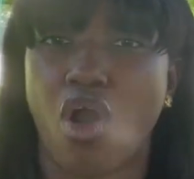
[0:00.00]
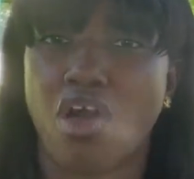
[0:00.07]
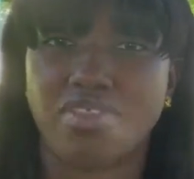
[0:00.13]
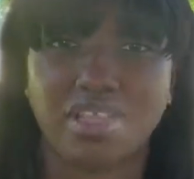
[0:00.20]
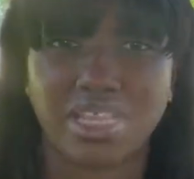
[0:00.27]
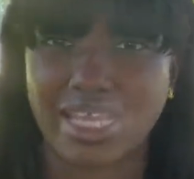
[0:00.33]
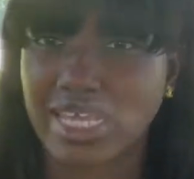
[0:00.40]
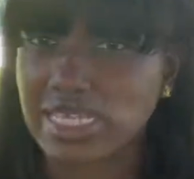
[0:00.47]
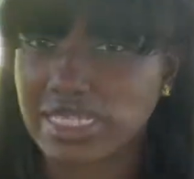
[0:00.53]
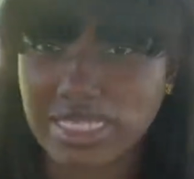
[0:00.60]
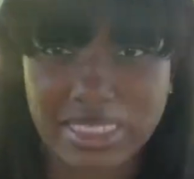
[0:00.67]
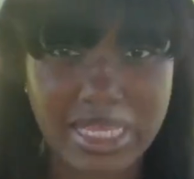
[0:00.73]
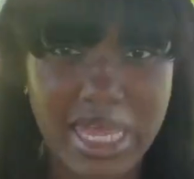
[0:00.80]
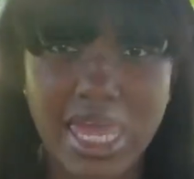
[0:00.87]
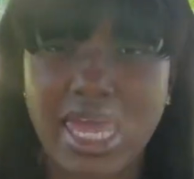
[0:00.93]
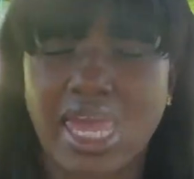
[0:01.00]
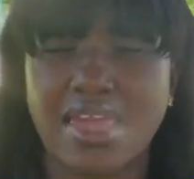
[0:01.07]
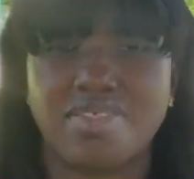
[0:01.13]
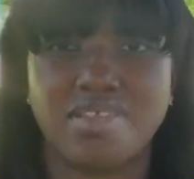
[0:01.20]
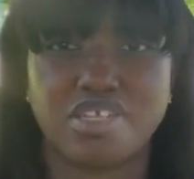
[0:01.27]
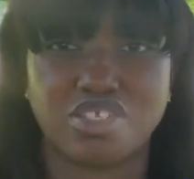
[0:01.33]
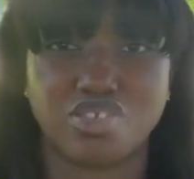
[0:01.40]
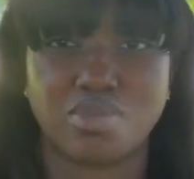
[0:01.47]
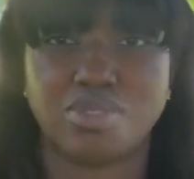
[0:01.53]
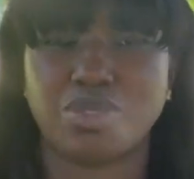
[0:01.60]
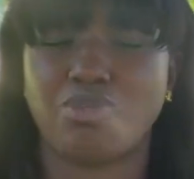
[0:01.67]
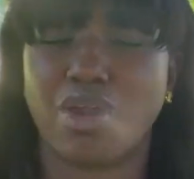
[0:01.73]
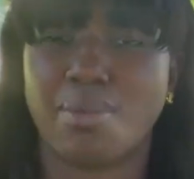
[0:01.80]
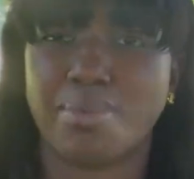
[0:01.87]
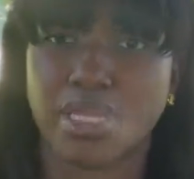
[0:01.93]
the links in the
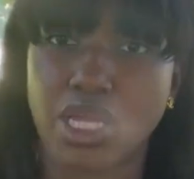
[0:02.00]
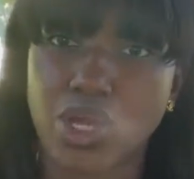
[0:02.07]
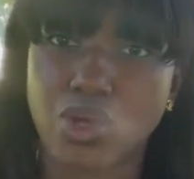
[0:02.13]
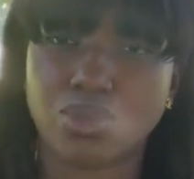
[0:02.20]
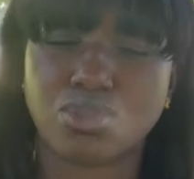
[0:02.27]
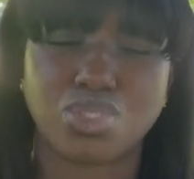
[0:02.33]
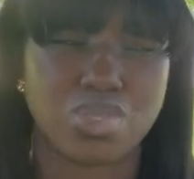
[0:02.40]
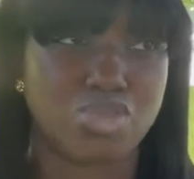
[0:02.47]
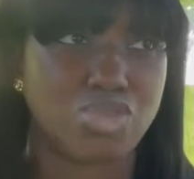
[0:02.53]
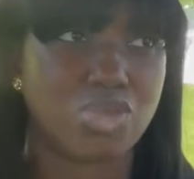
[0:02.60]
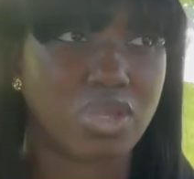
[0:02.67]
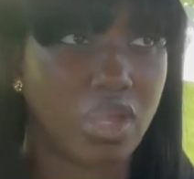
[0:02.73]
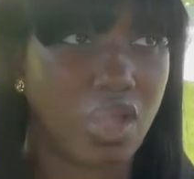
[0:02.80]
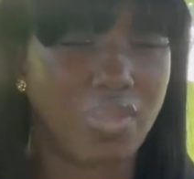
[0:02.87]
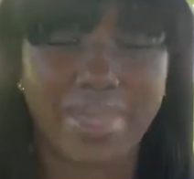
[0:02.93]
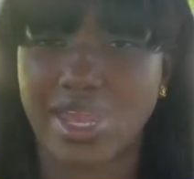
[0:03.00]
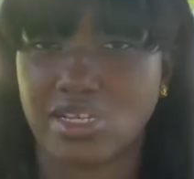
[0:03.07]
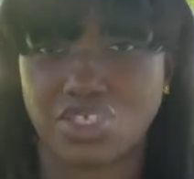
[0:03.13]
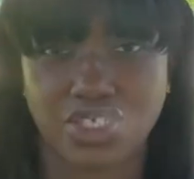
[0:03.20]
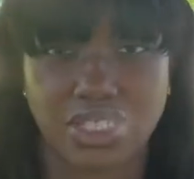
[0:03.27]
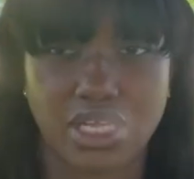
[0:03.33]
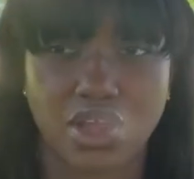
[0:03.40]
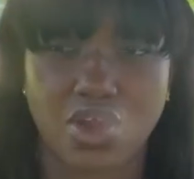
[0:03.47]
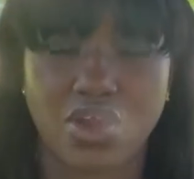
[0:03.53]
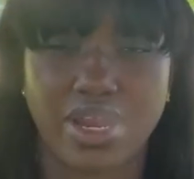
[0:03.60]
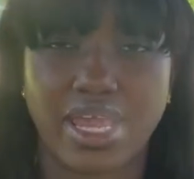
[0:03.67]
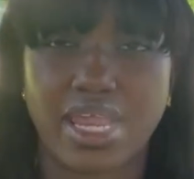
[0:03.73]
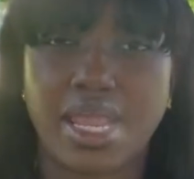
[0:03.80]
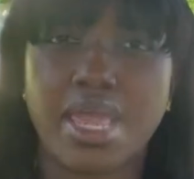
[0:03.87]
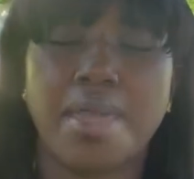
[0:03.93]
description bar below, so you can go ahead and just click on
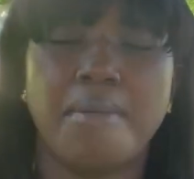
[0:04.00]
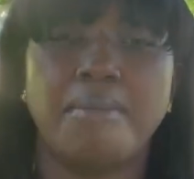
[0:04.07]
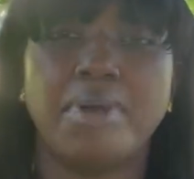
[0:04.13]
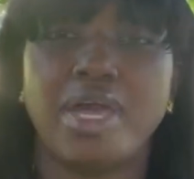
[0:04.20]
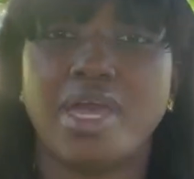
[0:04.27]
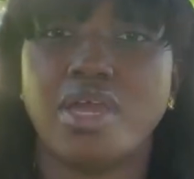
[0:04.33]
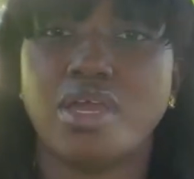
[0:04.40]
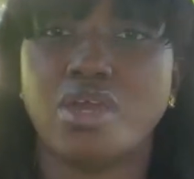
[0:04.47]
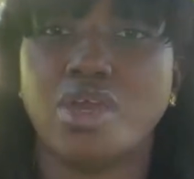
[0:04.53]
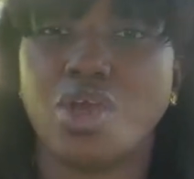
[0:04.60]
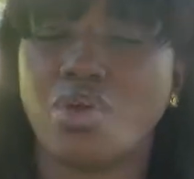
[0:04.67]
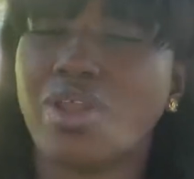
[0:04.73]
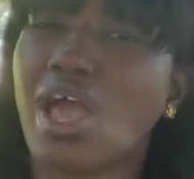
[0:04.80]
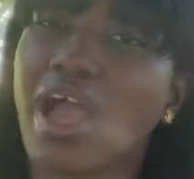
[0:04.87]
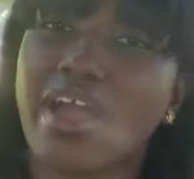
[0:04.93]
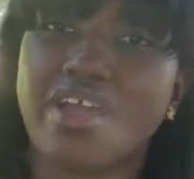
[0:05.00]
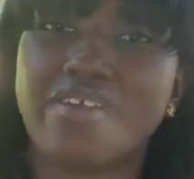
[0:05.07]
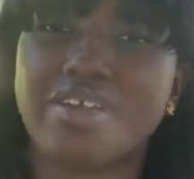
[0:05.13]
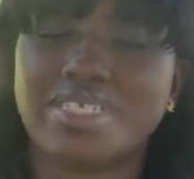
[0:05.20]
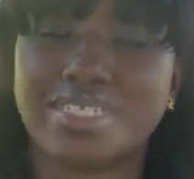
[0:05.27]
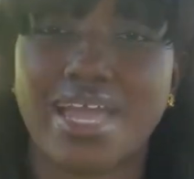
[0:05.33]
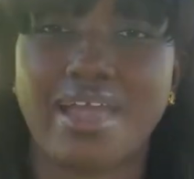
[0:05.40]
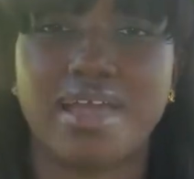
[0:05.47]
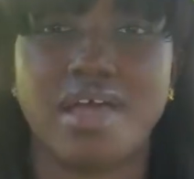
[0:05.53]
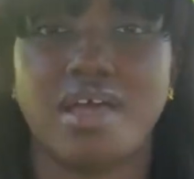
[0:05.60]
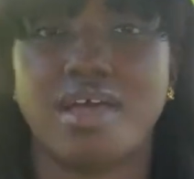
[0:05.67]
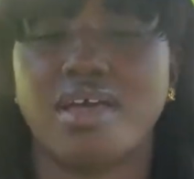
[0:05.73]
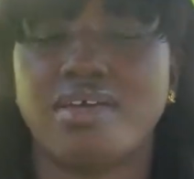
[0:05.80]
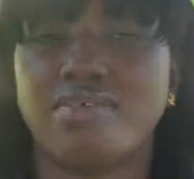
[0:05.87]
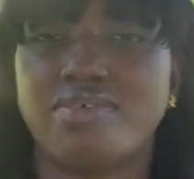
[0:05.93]
it. But go to
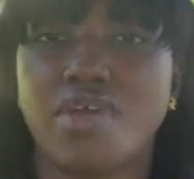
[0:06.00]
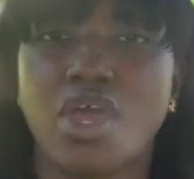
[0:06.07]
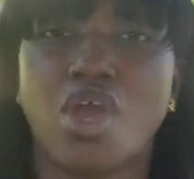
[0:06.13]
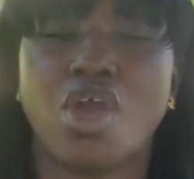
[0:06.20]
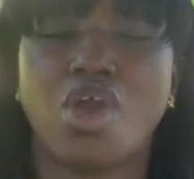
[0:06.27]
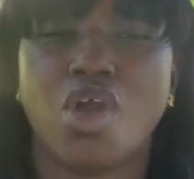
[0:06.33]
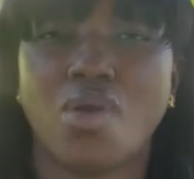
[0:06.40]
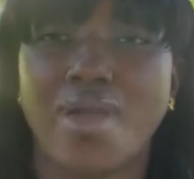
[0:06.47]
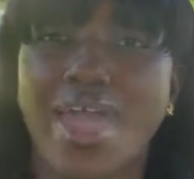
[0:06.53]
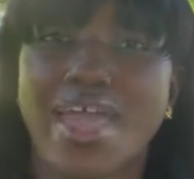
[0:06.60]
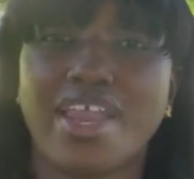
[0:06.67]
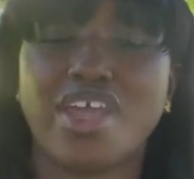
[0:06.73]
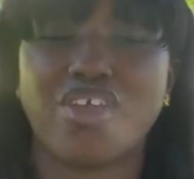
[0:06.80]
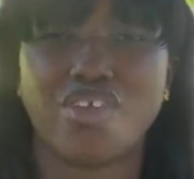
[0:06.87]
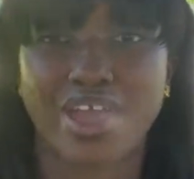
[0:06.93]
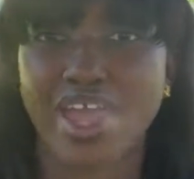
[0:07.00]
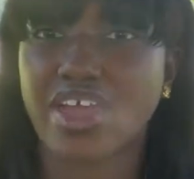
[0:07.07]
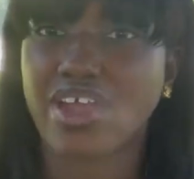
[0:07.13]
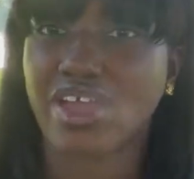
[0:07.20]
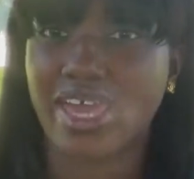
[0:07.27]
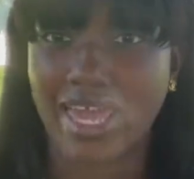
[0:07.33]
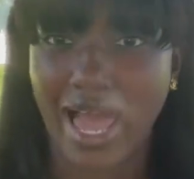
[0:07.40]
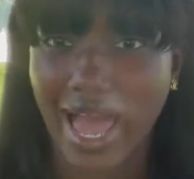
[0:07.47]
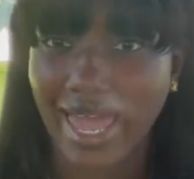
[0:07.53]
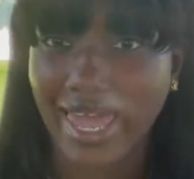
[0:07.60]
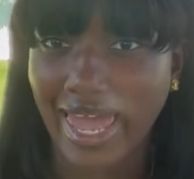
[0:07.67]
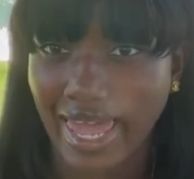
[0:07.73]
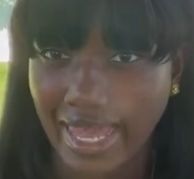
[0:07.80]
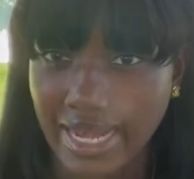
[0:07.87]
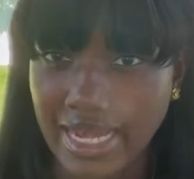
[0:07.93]
IRS.gov, go ahead and create your
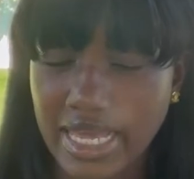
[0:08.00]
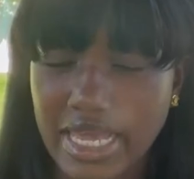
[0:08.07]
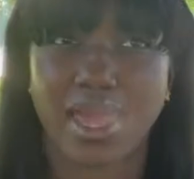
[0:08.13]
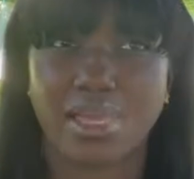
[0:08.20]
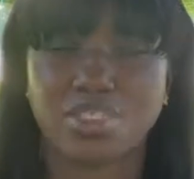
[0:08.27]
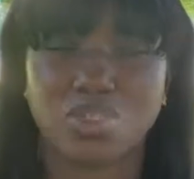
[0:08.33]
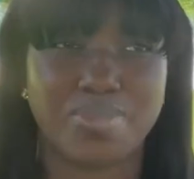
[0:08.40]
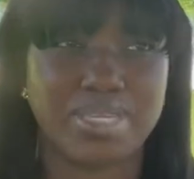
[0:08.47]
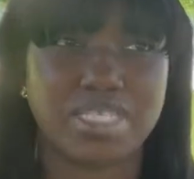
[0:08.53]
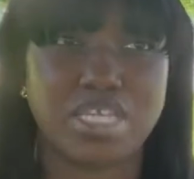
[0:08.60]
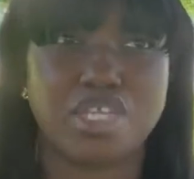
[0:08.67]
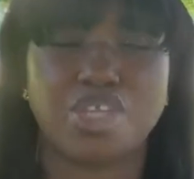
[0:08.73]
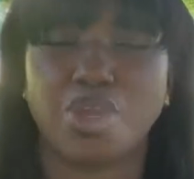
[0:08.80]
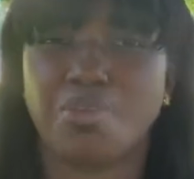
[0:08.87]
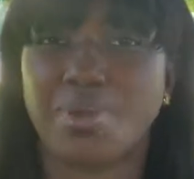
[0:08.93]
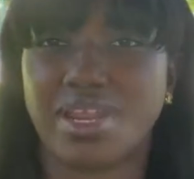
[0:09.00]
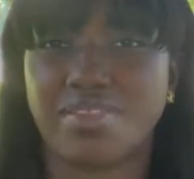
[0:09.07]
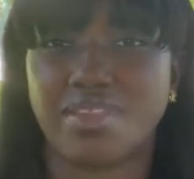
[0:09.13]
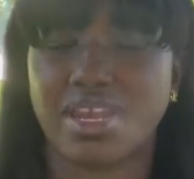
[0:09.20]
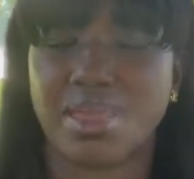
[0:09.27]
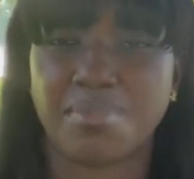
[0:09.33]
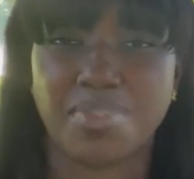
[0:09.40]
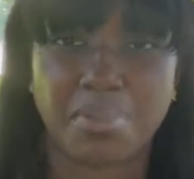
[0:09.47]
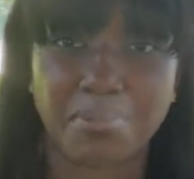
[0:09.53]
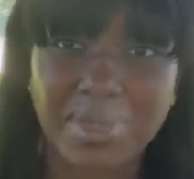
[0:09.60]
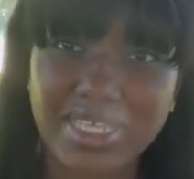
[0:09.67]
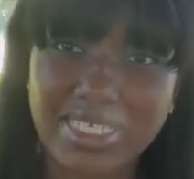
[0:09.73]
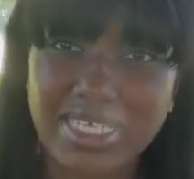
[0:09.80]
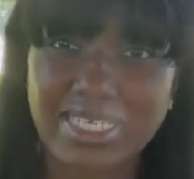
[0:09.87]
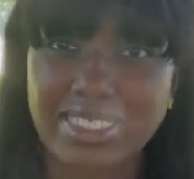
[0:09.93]
EIN. Okay, so basically you're putting the name of the
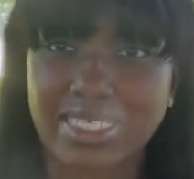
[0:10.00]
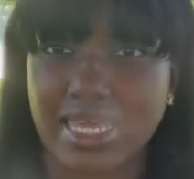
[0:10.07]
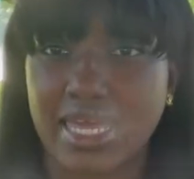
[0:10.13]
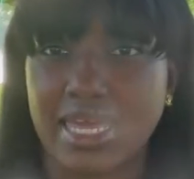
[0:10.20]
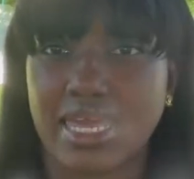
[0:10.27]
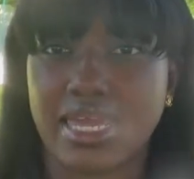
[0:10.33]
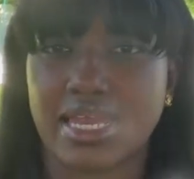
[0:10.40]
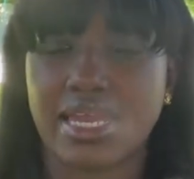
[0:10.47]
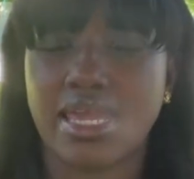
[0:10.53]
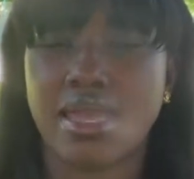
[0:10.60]
business in.